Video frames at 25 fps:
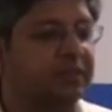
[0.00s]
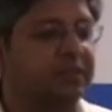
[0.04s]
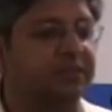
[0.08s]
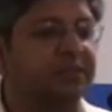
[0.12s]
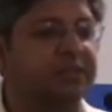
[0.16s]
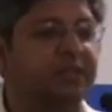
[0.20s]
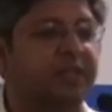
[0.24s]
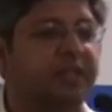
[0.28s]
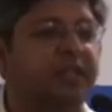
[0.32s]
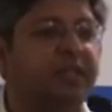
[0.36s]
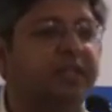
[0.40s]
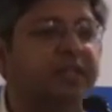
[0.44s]

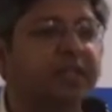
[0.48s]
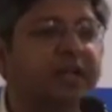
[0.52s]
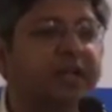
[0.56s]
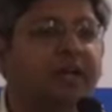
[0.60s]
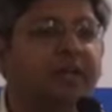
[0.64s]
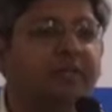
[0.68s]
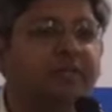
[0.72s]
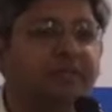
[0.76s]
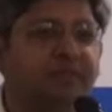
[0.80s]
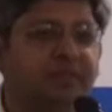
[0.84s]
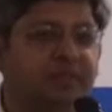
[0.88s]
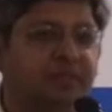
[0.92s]
second
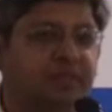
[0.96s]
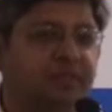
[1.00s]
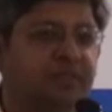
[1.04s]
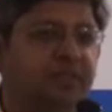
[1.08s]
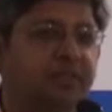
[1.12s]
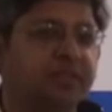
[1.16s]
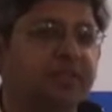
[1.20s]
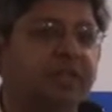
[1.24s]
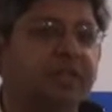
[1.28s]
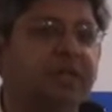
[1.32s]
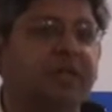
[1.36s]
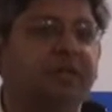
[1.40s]
half does
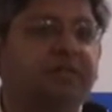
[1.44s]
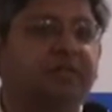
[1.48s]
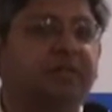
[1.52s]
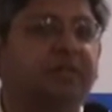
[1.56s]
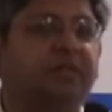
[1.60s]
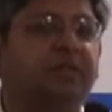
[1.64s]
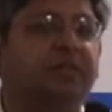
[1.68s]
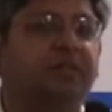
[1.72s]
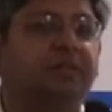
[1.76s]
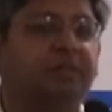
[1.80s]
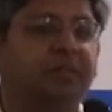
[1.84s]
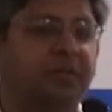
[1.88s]
not have
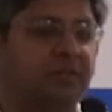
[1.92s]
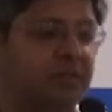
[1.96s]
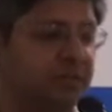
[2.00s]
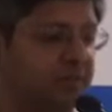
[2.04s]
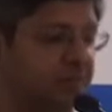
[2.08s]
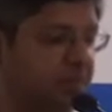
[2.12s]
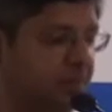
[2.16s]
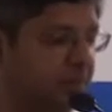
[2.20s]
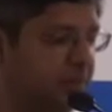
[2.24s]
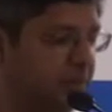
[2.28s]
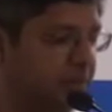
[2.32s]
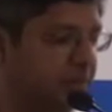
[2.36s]
a
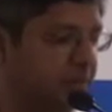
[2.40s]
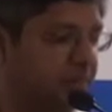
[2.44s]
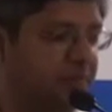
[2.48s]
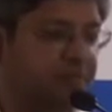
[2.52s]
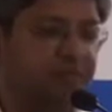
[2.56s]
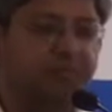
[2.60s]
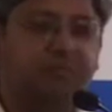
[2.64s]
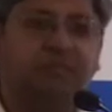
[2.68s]
PowerPoint.